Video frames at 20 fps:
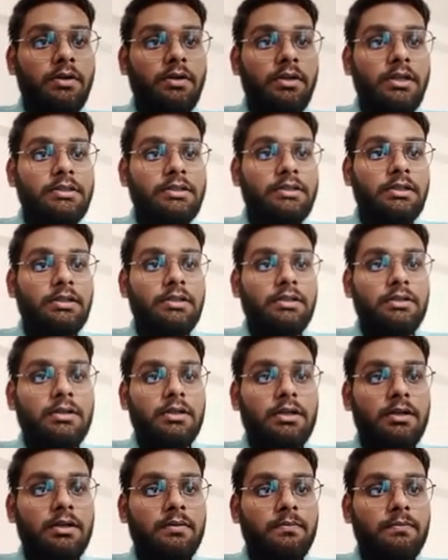
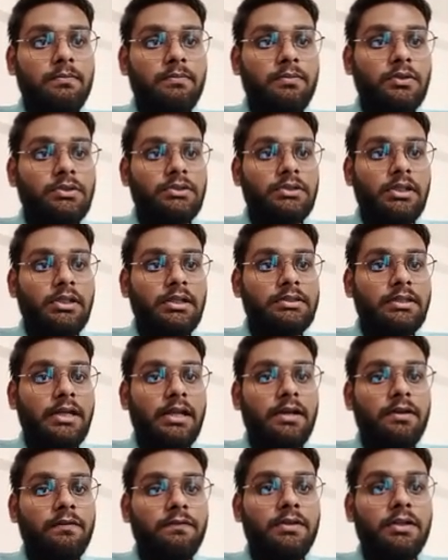distal posterior
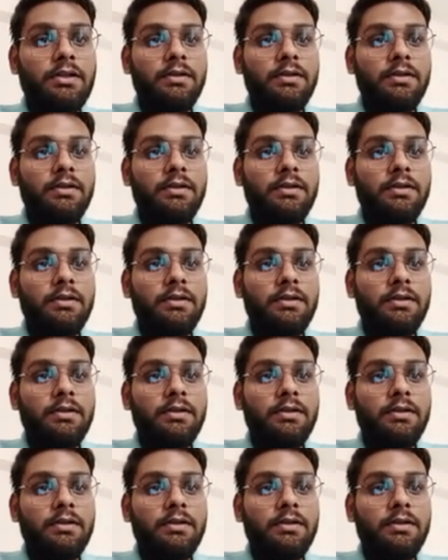side of